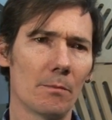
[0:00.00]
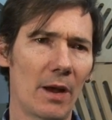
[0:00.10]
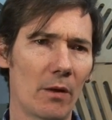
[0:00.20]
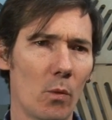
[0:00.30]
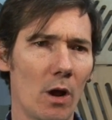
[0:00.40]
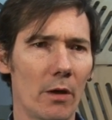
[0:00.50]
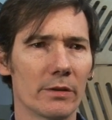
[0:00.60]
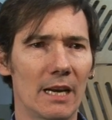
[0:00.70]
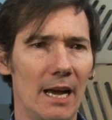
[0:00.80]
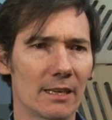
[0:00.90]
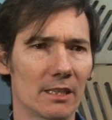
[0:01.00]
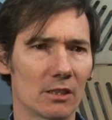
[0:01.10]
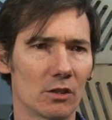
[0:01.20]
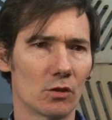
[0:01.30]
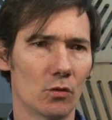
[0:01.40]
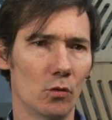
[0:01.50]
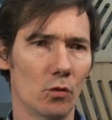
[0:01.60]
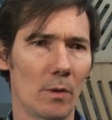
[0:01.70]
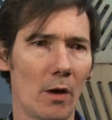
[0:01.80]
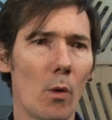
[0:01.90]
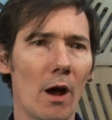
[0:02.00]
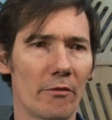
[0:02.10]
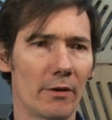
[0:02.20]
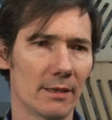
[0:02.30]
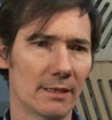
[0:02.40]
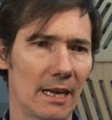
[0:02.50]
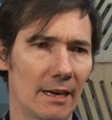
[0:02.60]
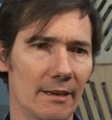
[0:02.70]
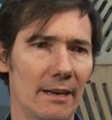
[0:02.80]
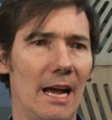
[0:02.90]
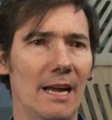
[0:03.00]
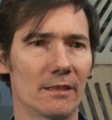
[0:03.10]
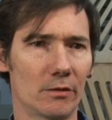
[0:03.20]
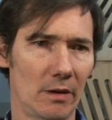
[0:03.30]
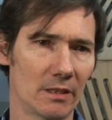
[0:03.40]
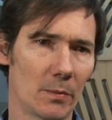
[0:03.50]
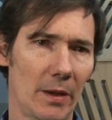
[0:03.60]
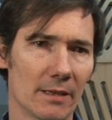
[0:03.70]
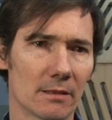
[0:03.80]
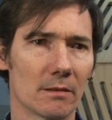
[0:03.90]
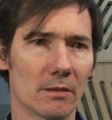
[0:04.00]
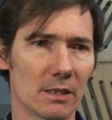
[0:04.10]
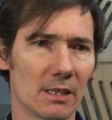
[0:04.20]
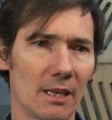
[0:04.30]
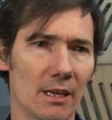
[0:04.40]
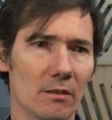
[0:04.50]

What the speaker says: but while I was at architecture school, my wife and I started an artist-run space in the city,